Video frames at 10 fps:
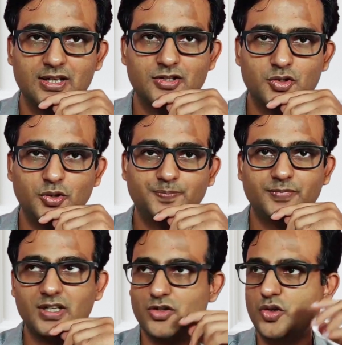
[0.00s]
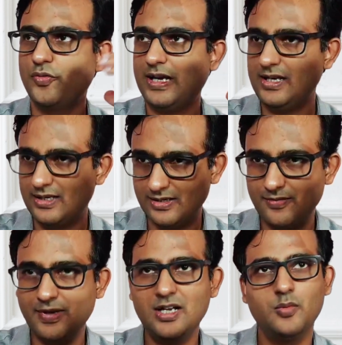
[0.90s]
So, so while
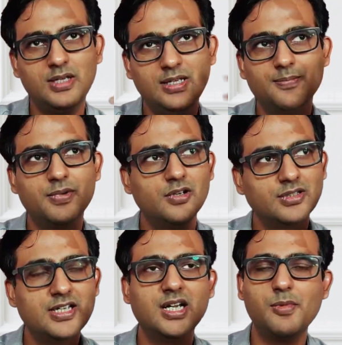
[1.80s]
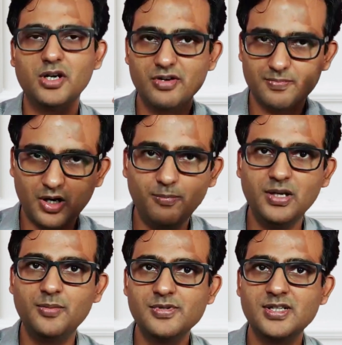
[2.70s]
while we you know think about our
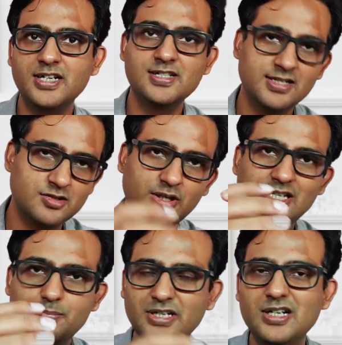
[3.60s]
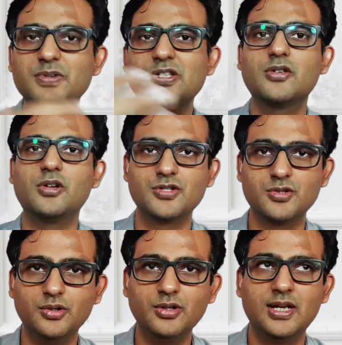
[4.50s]
problems, let's let's look at the bigger picture
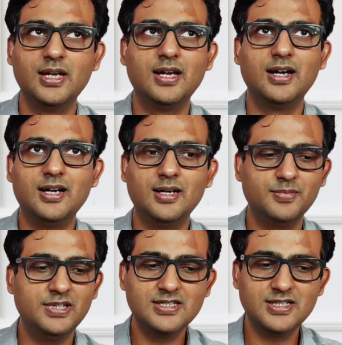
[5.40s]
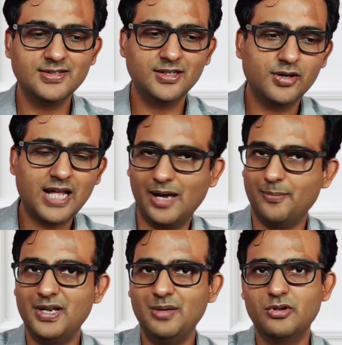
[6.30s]
also. Uh, these things are not
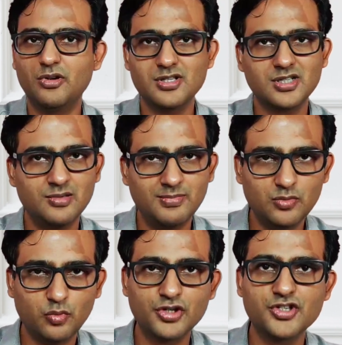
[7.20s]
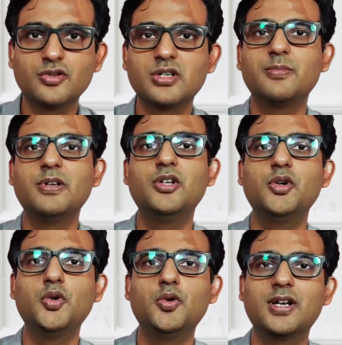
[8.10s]
happening because government wants to trouble
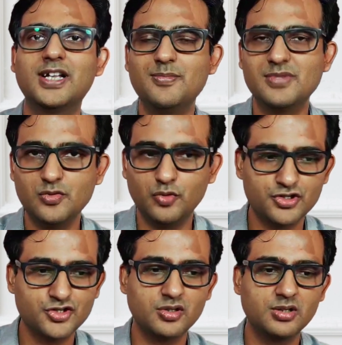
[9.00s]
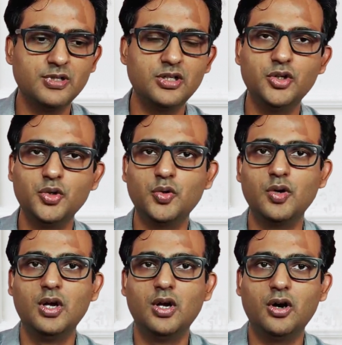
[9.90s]
you, or N M C wants to trouble you,
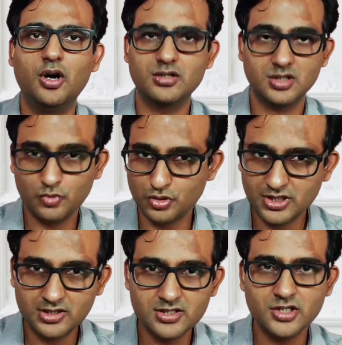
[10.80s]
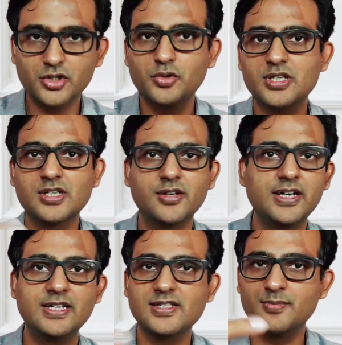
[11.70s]
or some coaching institute is
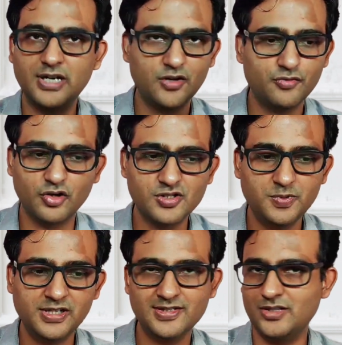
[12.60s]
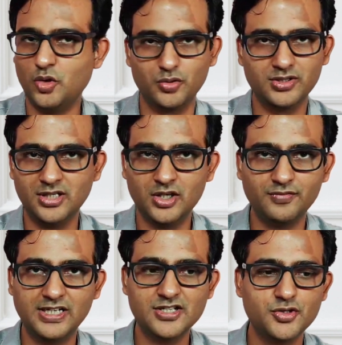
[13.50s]
creating some kind of conspiracy. No, none
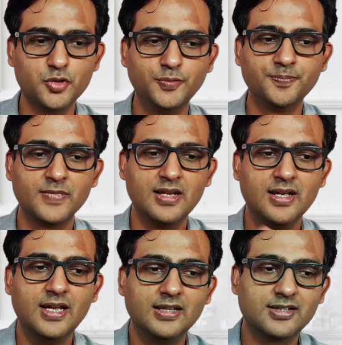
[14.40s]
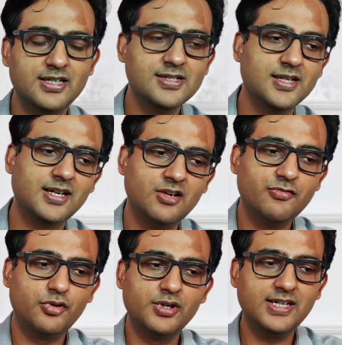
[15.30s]
of that is true. Things are
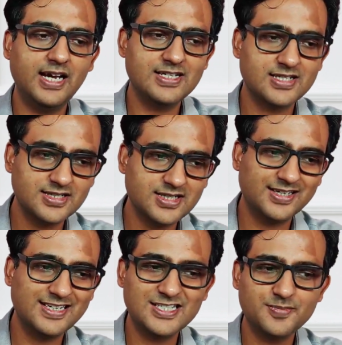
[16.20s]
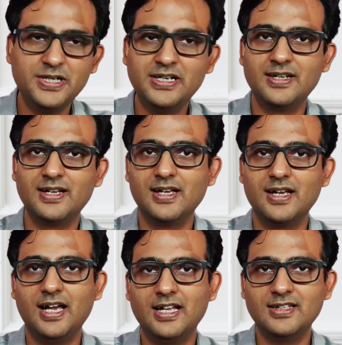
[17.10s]
unfolding at such a great speed,
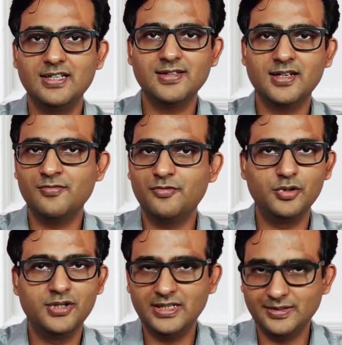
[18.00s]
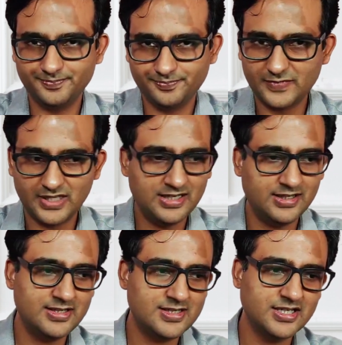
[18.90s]
and things are unfolding in,
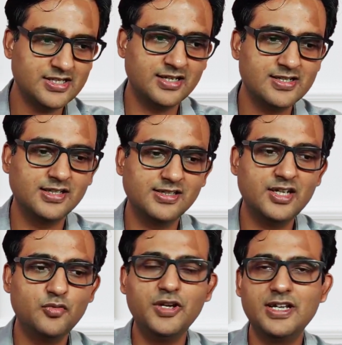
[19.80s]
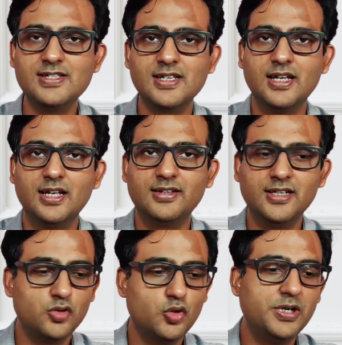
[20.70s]
in such uncertain ways
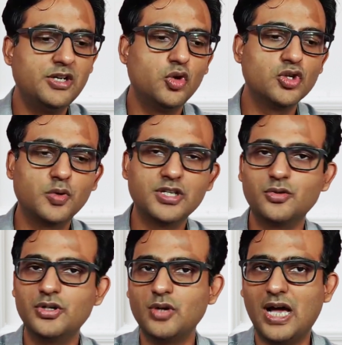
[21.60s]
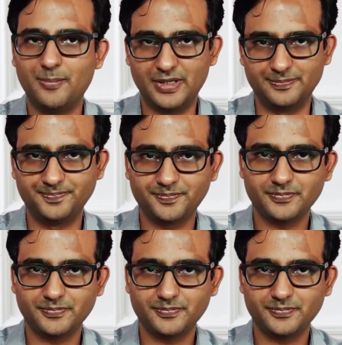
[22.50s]
that nobody knows what is going to happen.